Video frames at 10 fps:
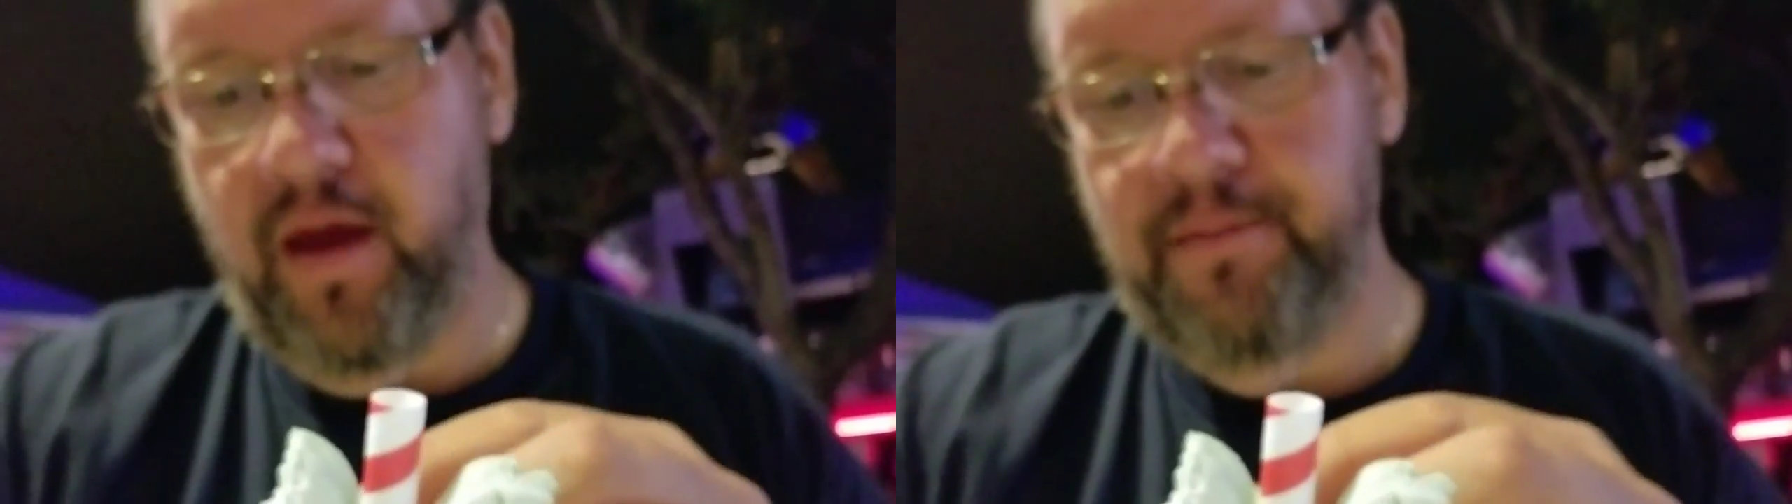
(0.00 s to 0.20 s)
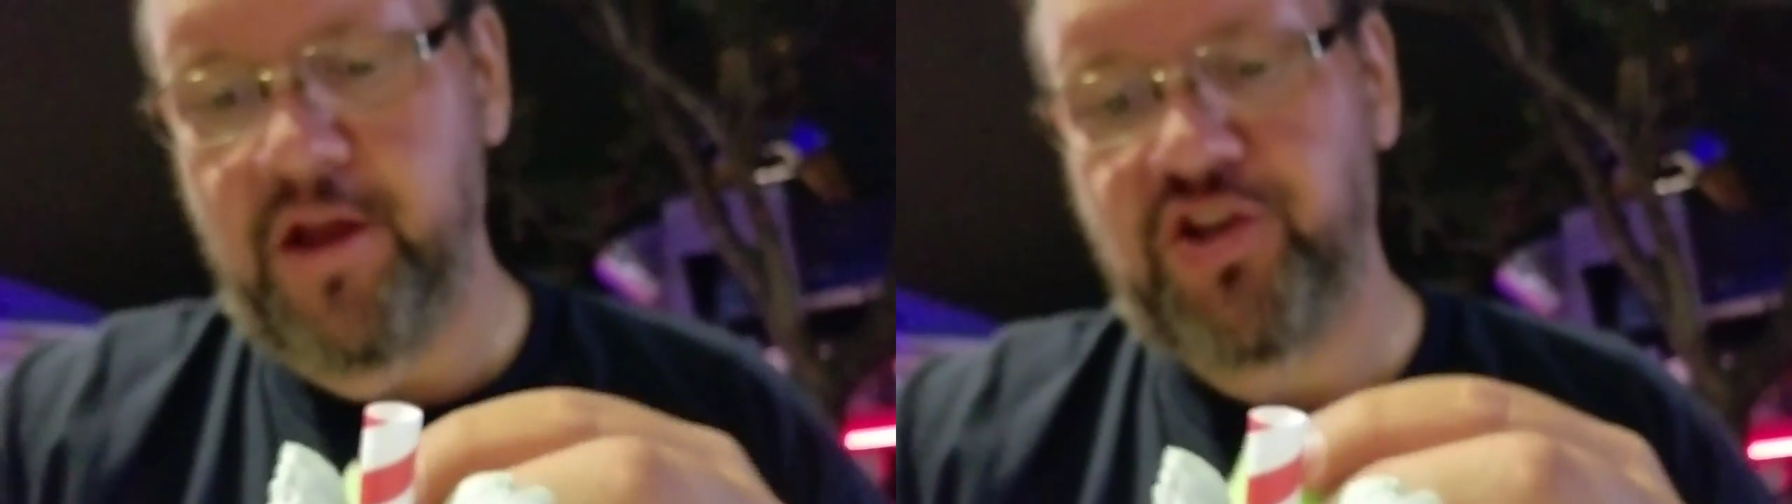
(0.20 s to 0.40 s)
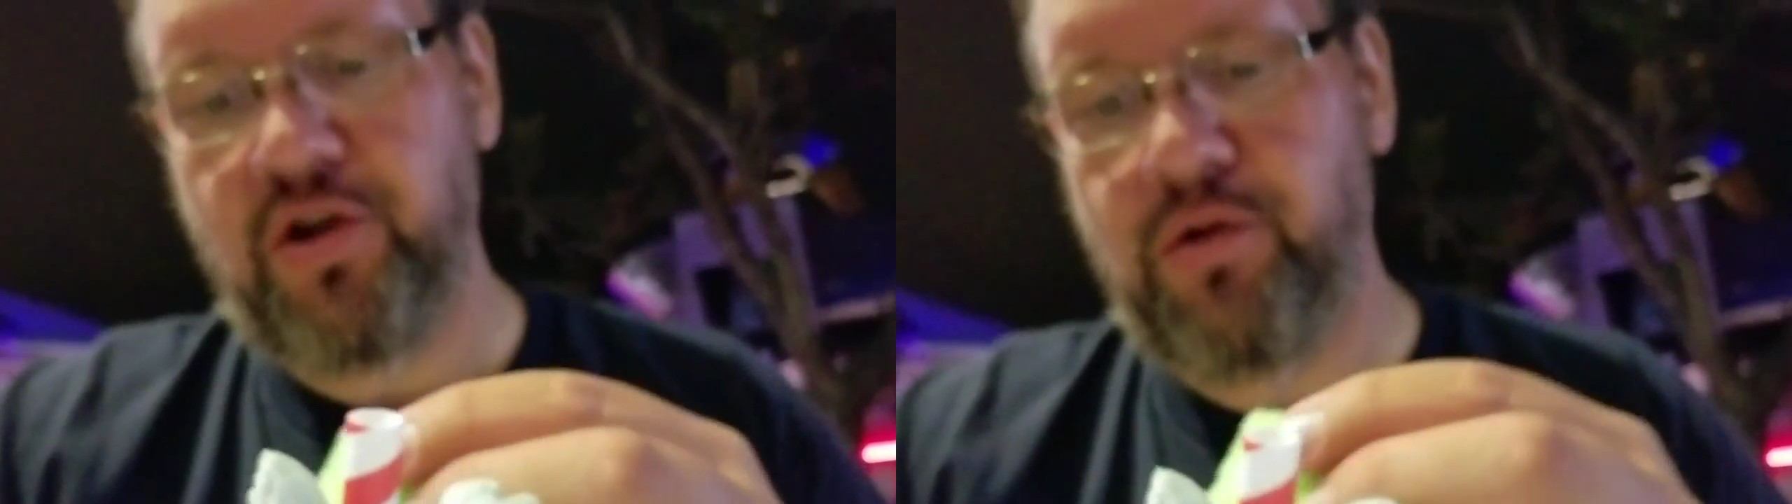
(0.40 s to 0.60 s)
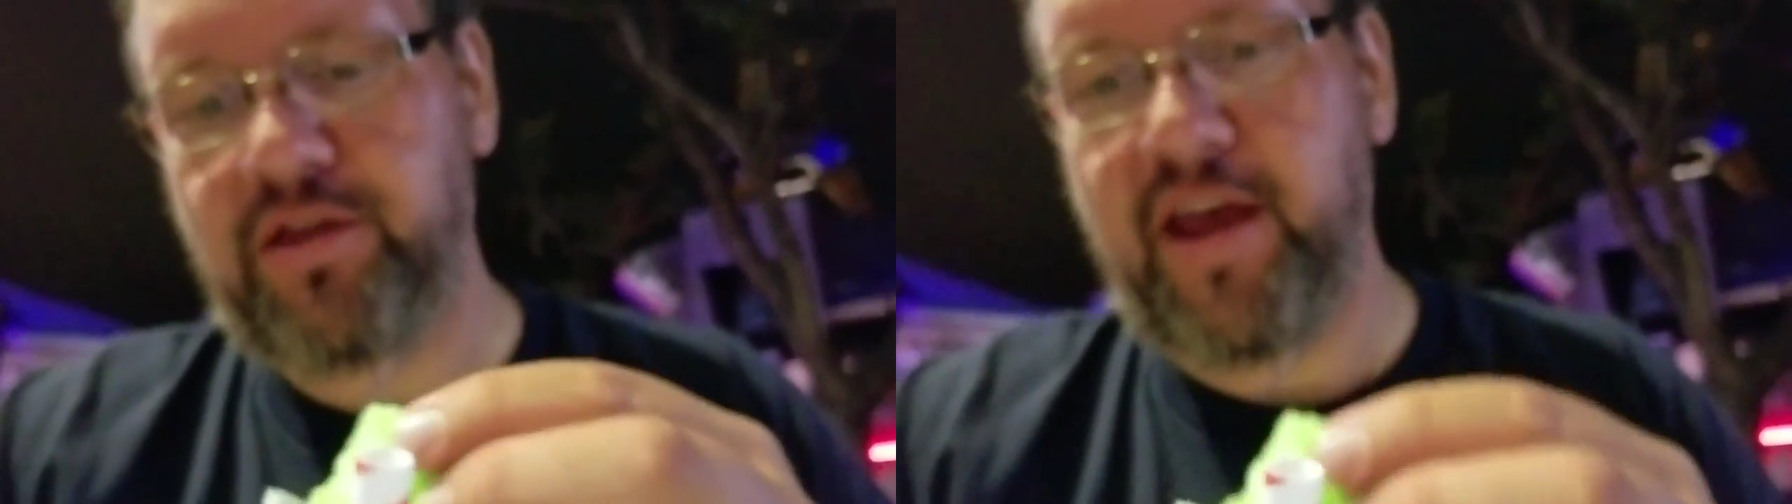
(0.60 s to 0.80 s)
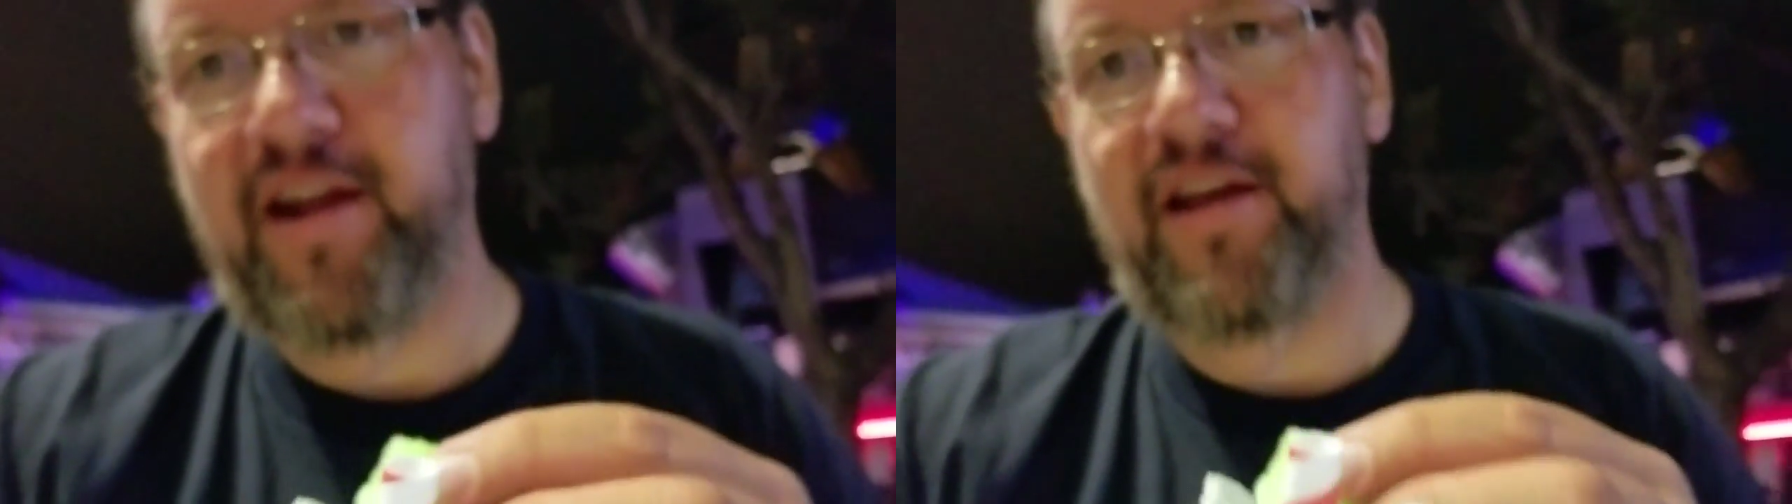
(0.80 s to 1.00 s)
I'm not sure what
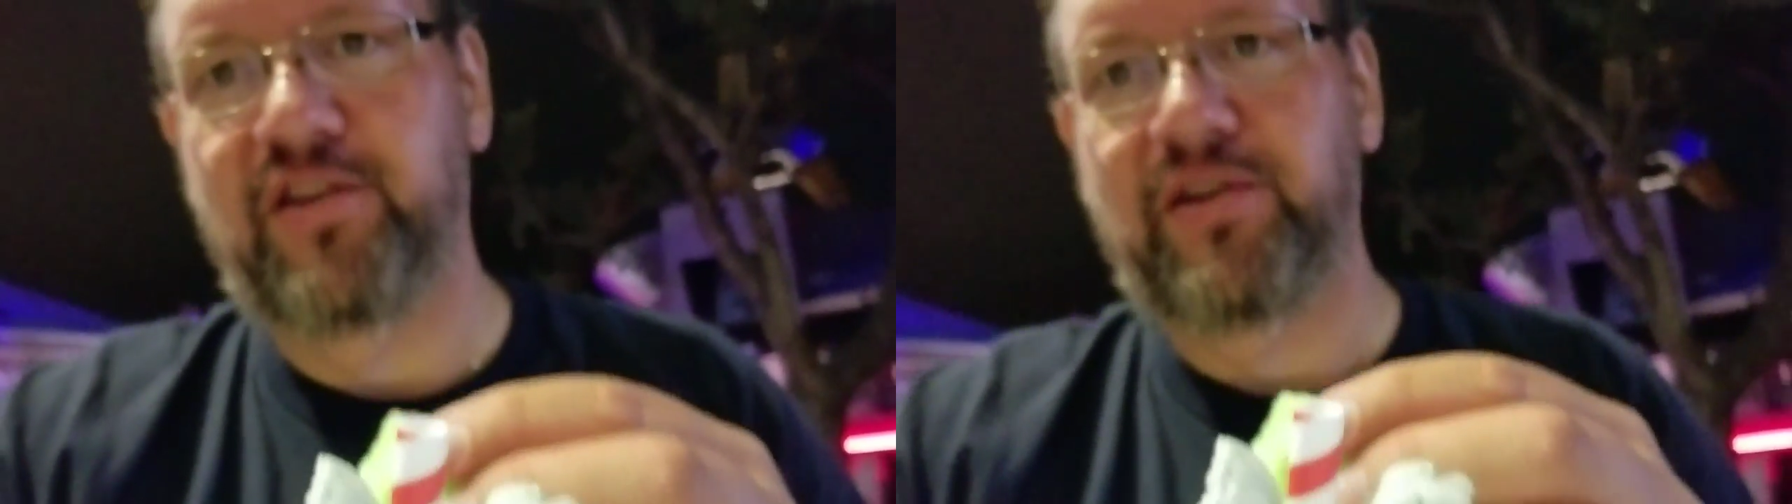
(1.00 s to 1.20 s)
that is.